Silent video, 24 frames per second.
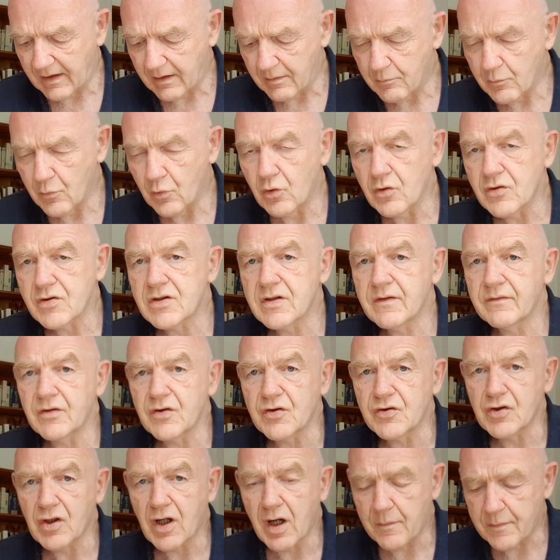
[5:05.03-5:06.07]
Most of the
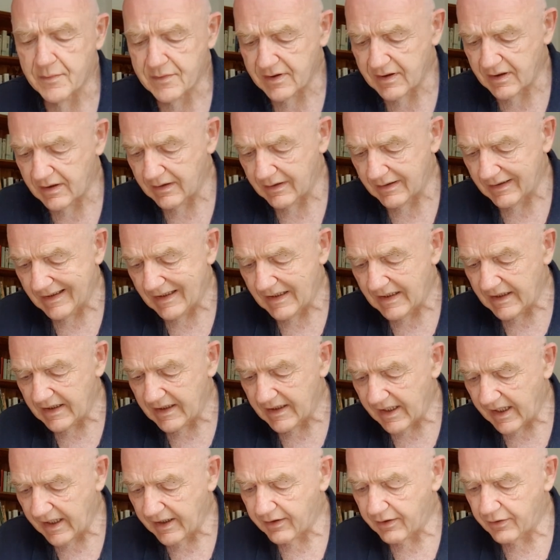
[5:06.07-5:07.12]
shops
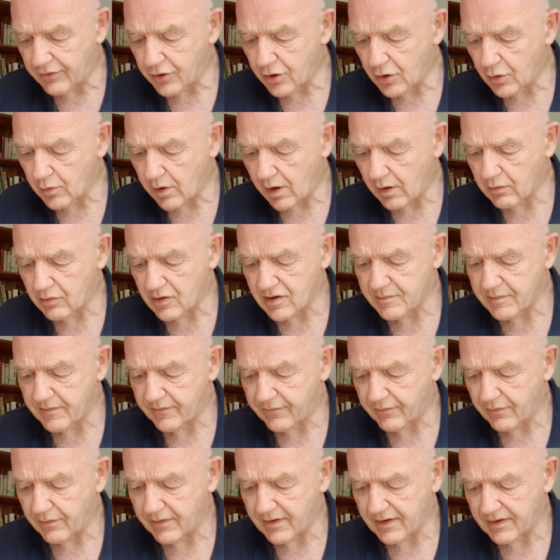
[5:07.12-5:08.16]
lighted two hours
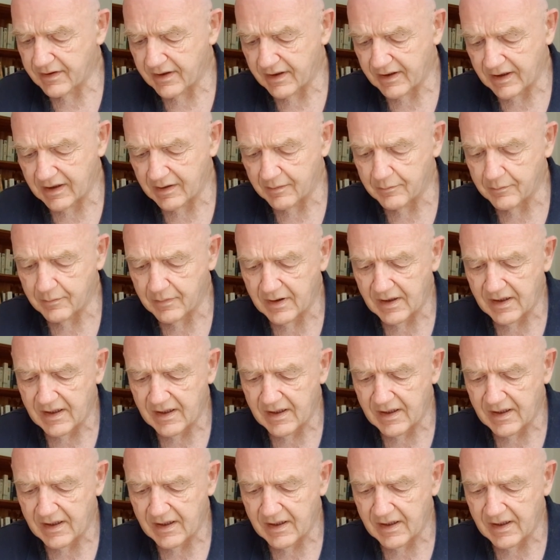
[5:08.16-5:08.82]
before their time,